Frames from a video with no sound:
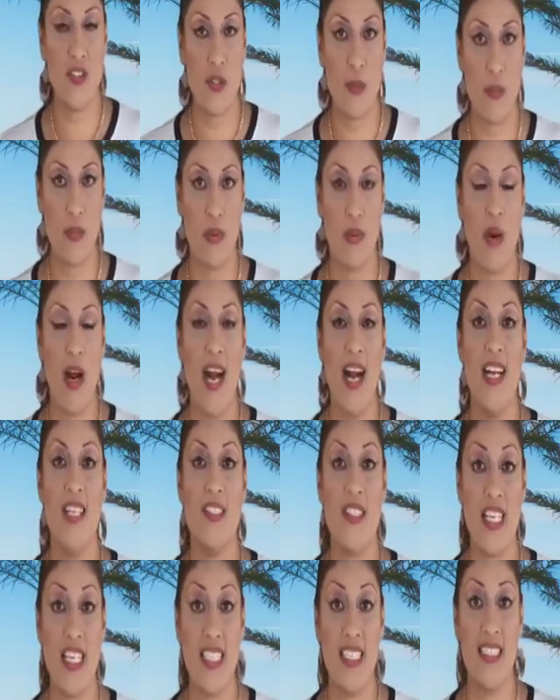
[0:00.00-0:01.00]

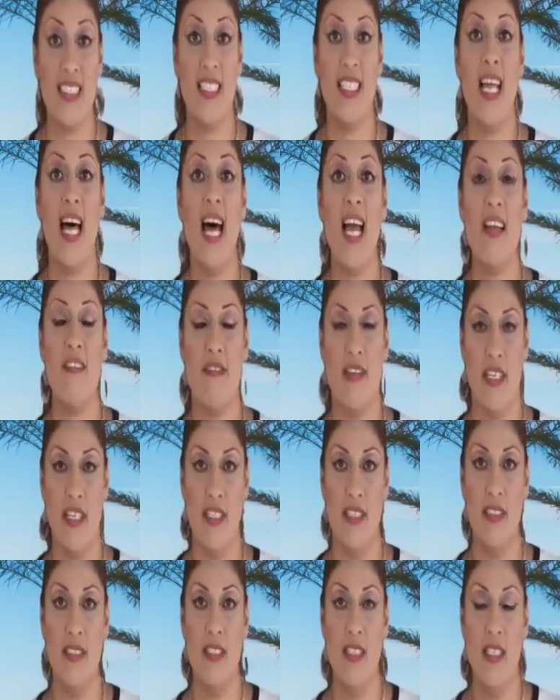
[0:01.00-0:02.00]
surprise and
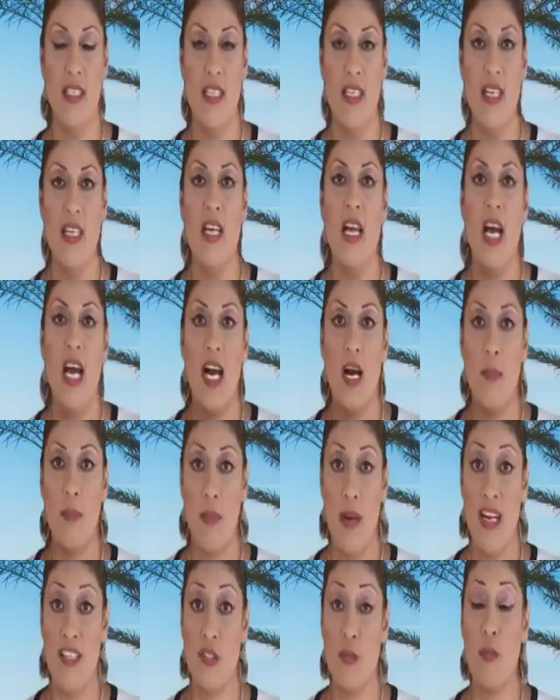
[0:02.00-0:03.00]
enliven
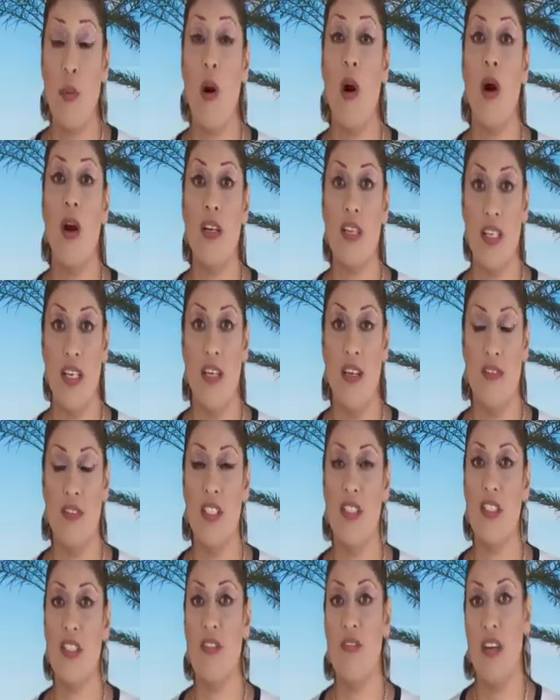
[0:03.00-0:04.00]
as part of
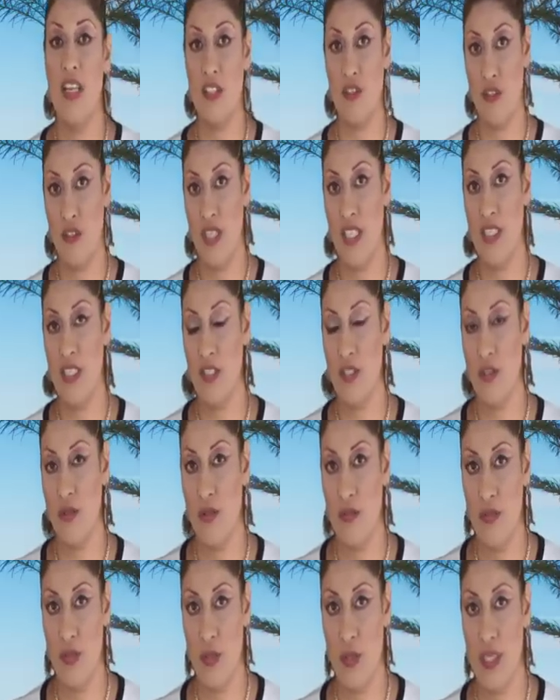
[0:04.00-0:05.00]
this adventure that the two
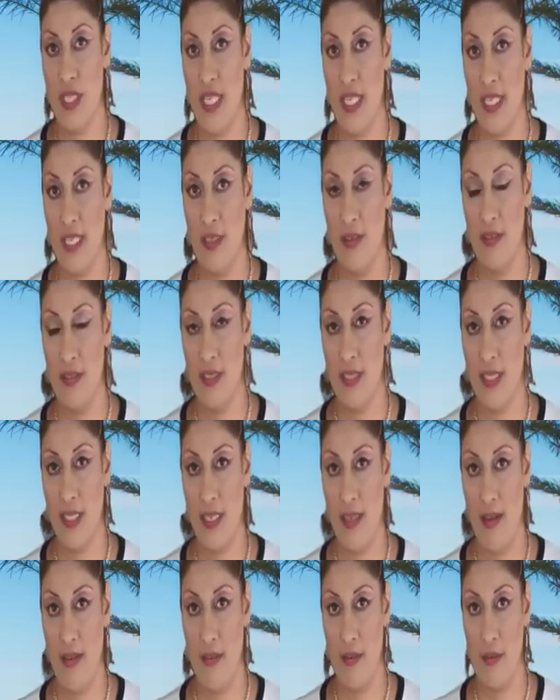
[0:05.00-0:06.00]
of you are taking on
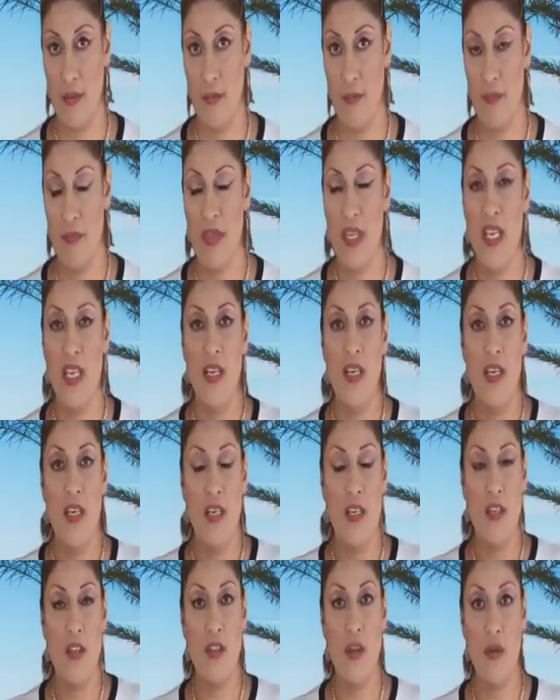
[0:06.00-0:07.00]
together.
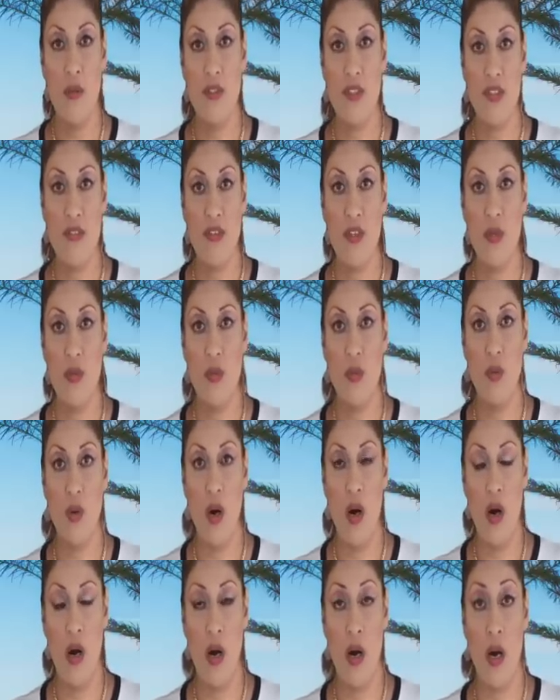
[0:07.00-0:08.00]
Those of you who
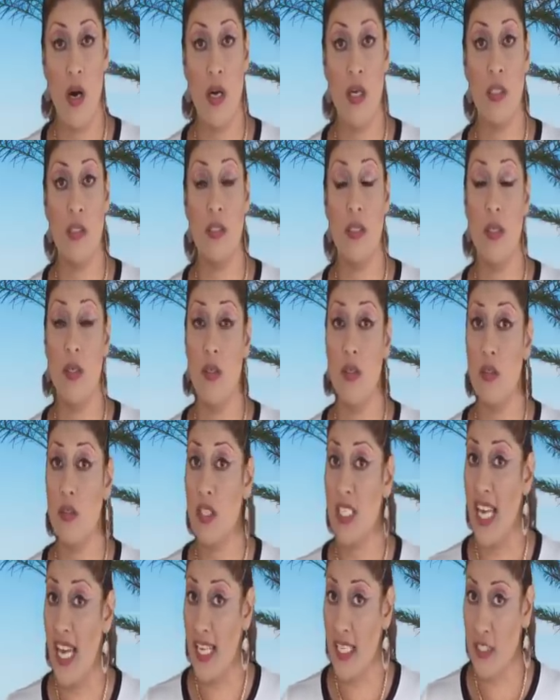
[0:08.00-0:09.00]
are
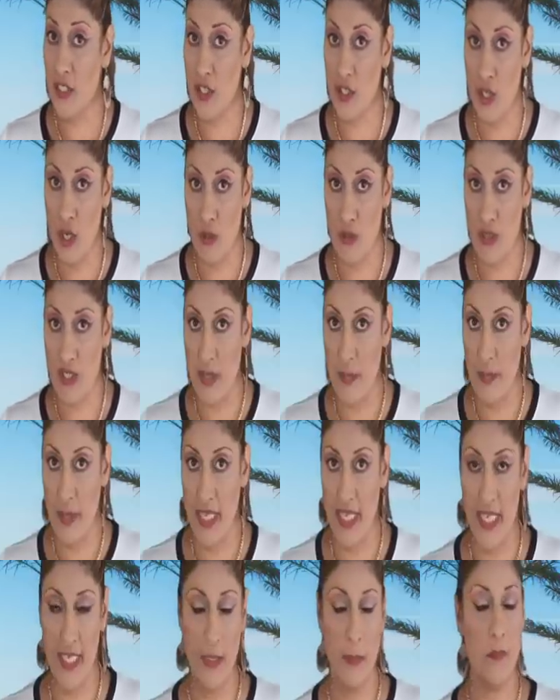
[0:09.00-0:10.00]
getting to know
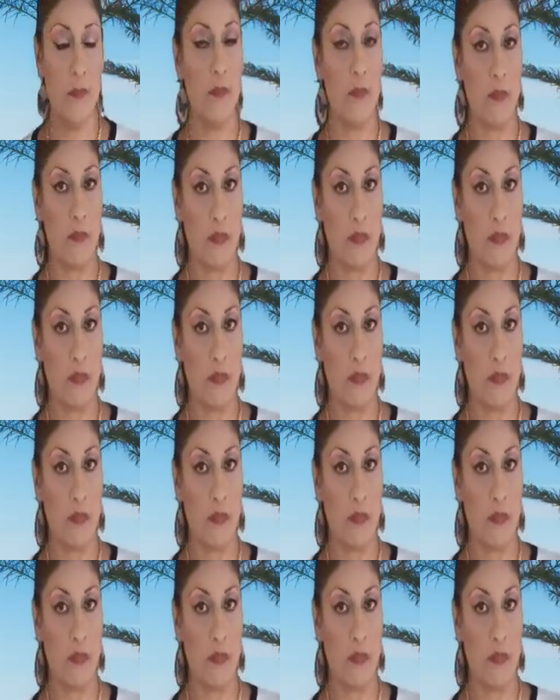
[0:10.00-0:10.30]
somebody,